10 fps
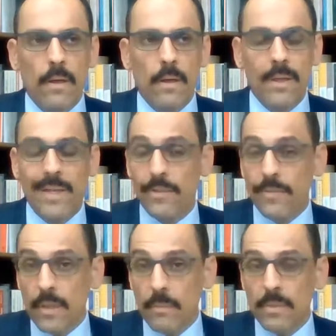an
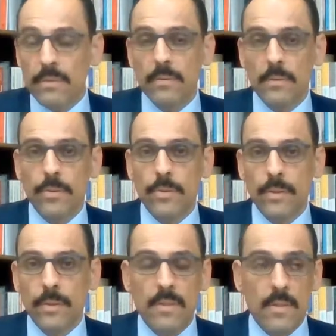agreeable
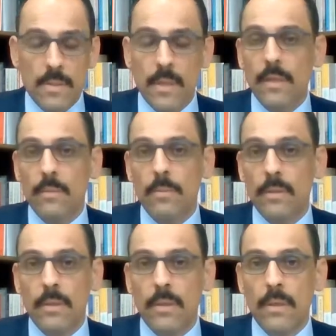solution, a
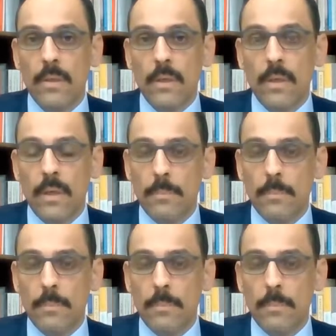sustainable